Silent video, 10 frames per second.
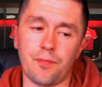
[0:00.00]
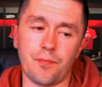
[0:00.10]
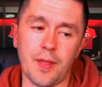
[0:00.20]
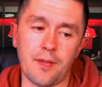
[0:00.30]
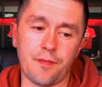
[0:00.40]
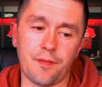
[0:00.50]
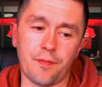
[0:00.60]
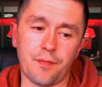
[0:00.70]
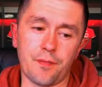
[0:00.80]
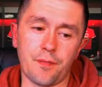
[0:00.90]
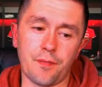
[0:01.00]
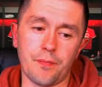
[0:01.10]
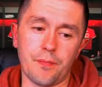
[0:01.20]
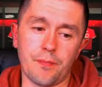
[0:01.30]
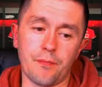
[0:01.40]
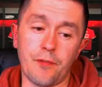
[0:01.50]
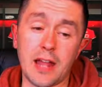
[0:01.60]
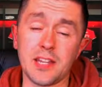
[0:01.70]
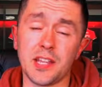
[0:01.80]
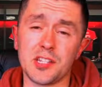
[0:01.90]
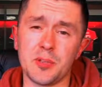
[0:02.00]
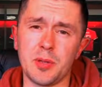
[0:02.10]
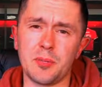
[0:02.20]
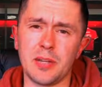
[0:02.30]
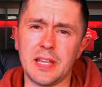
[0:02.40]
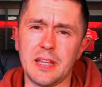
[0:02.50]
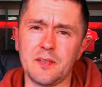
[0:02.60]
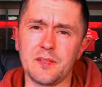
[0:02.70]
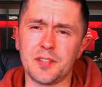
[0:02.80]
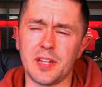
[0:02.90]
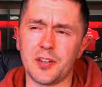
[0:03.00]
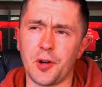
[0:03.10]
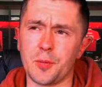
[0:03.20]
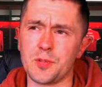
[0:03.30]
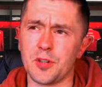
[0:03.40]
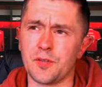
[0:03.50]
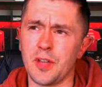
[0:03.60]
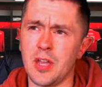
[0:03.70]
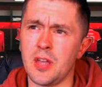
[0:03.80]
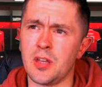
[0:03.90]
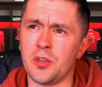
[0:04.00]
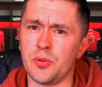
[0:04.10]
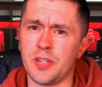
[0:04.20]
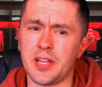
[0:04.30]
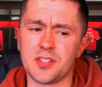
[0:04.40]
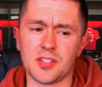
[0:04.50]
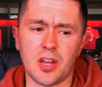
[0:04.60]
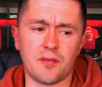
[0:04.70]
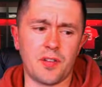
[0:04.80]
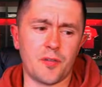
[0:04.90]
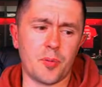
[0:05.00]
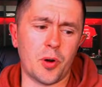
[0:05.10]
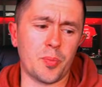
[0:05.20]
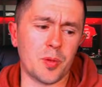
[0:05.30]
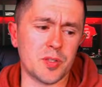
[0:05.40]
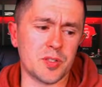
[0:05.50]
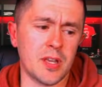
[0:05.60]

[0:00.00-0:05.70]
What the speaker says: if RANGNICK is to be believed in terms of who he thinks is not fit for purpose,